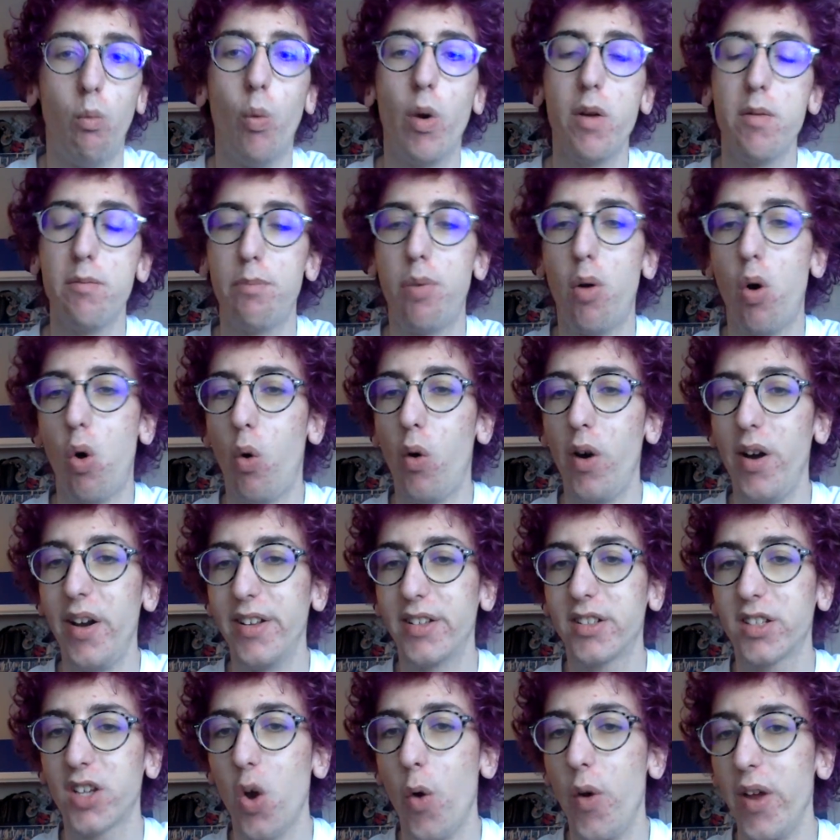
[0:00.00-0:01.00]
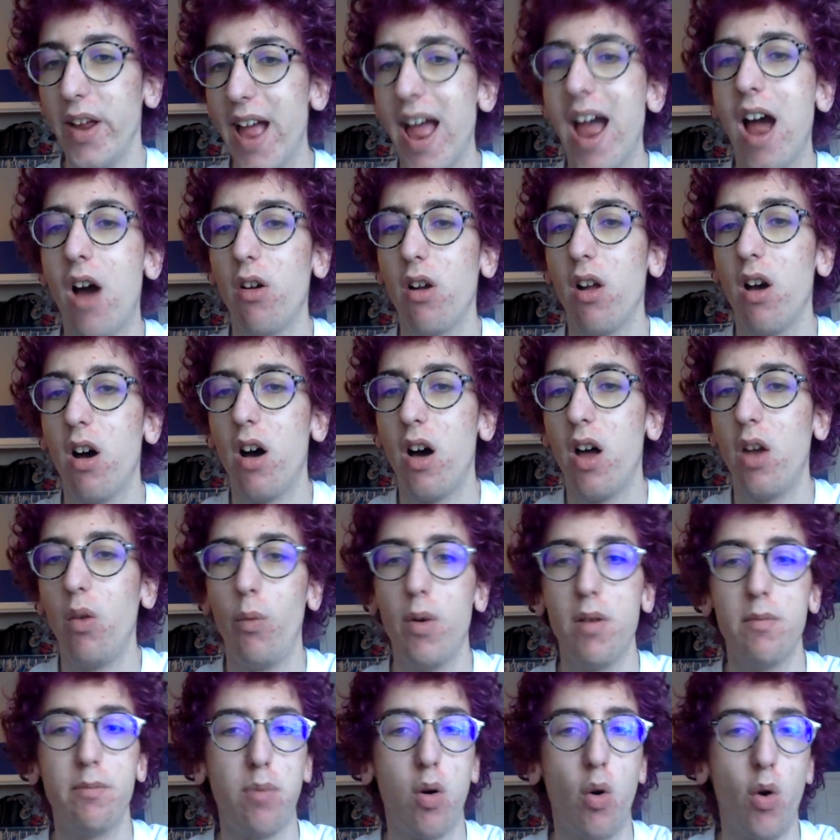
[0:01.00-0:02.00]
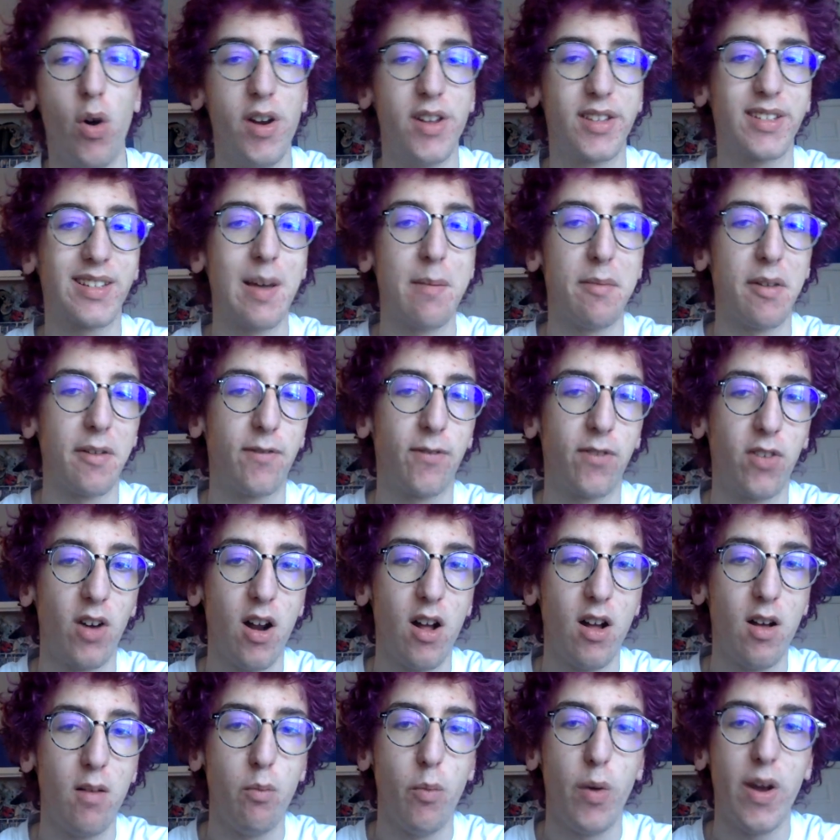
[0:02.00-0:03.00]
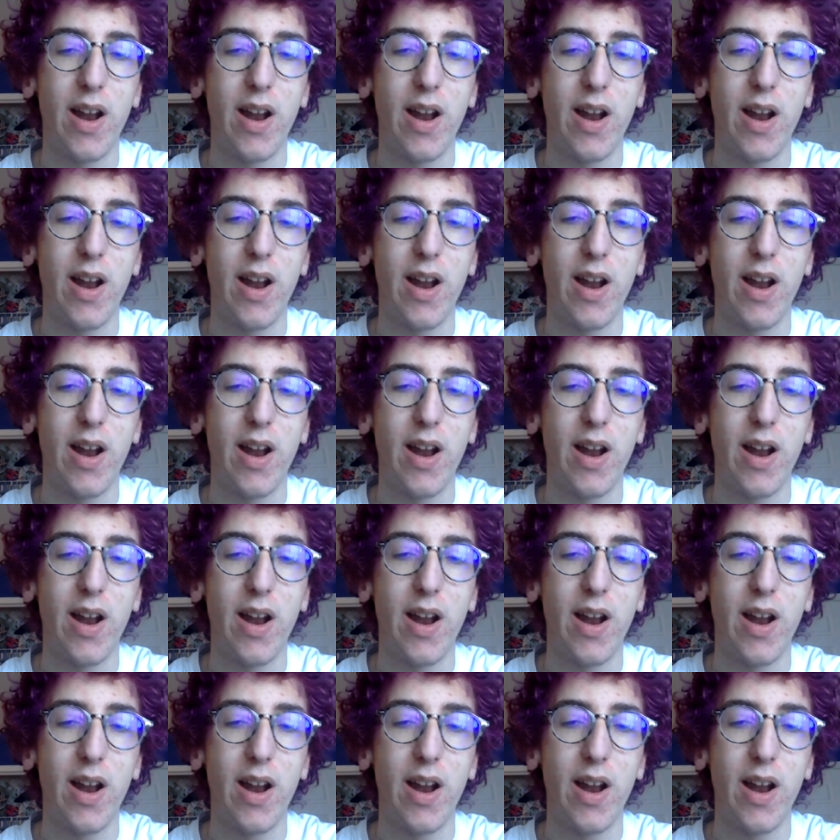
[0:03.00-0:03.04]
what port it's going out on, what port it's coming from,